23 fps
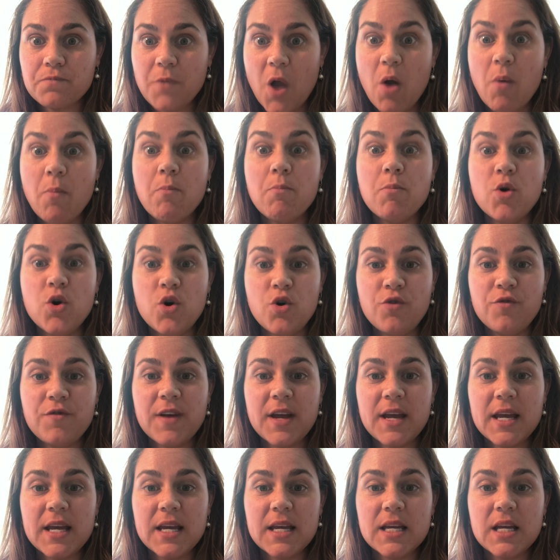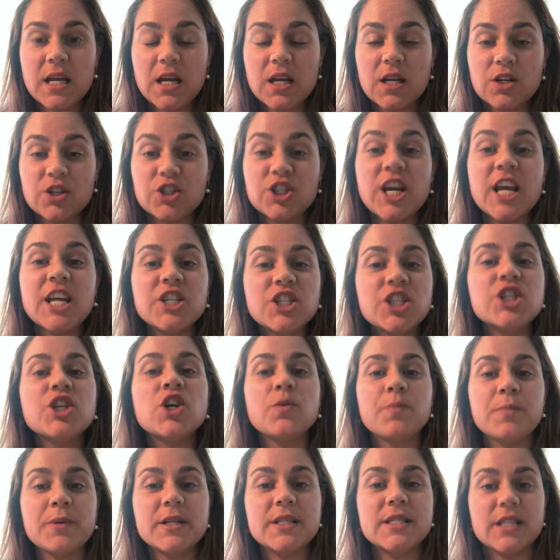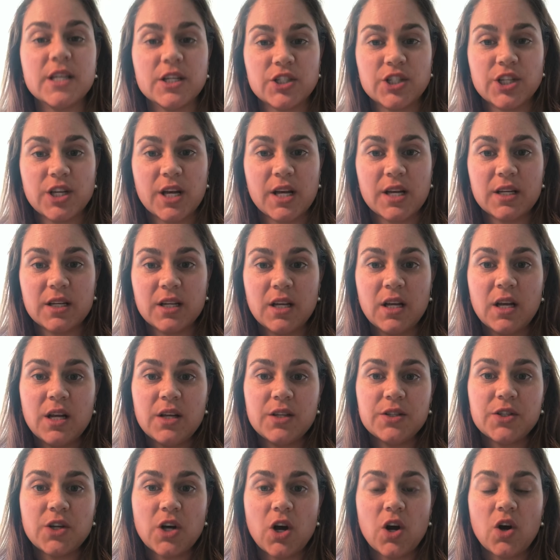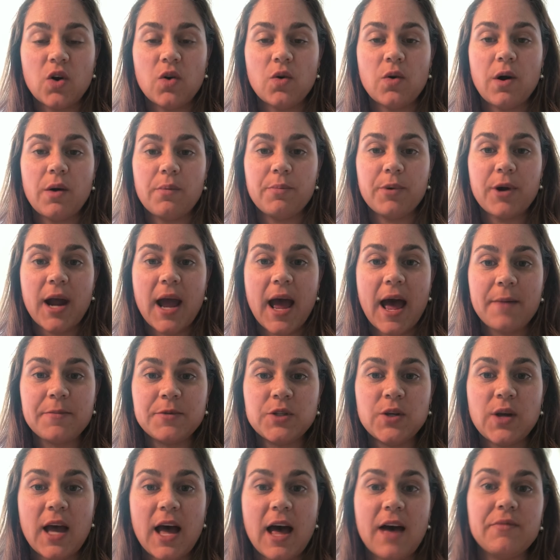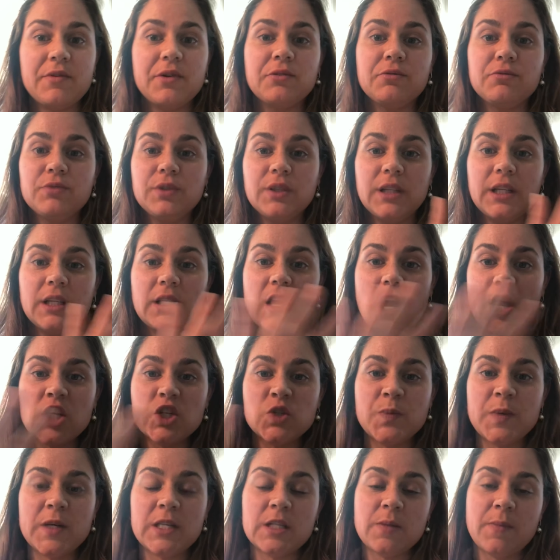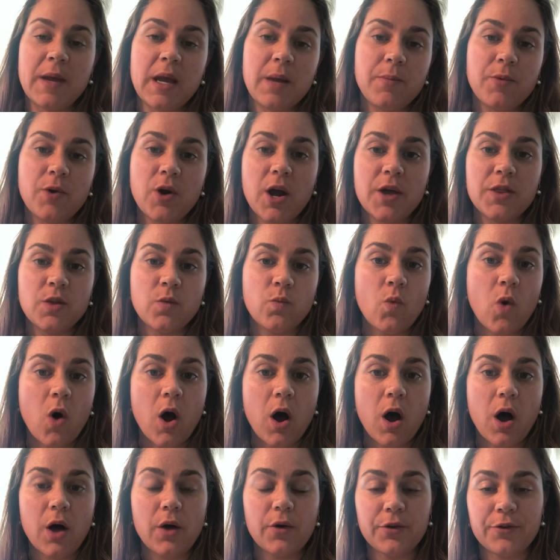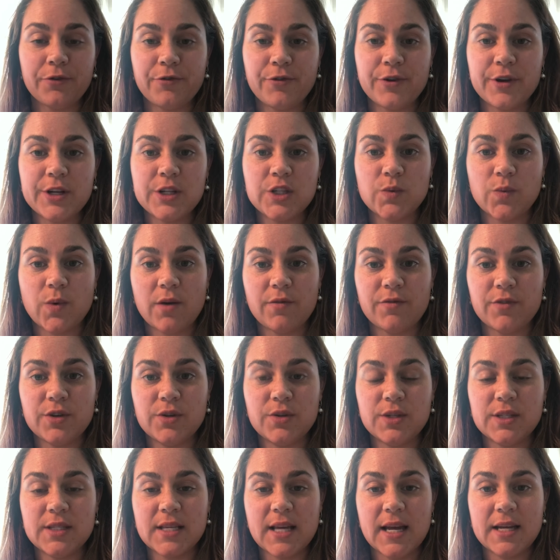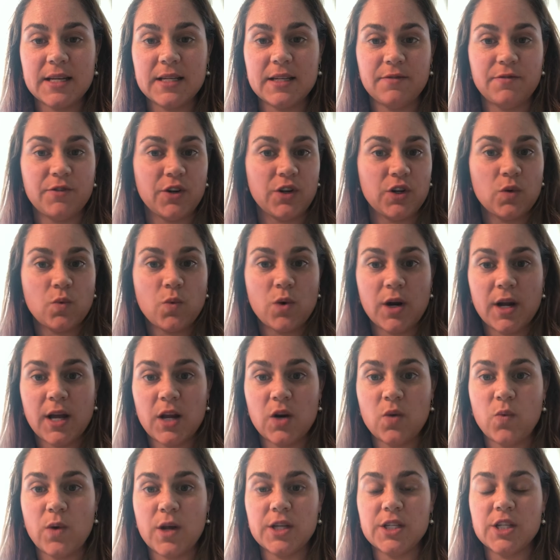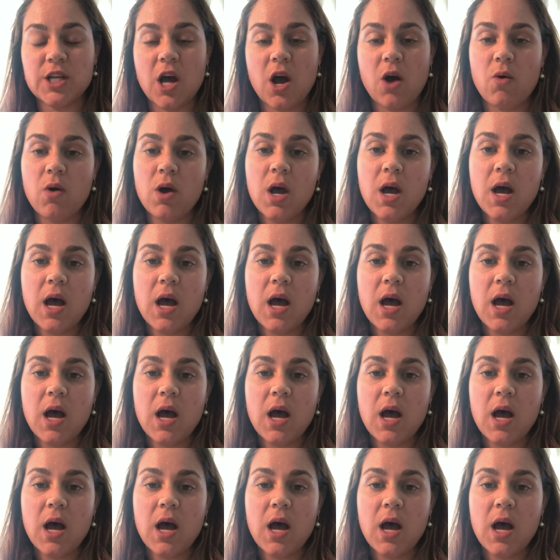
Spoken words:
Moving, changing your position. So perhaps you have a really large piece of paper on the wall or fridge, wherever you decide if you're going to work at a window.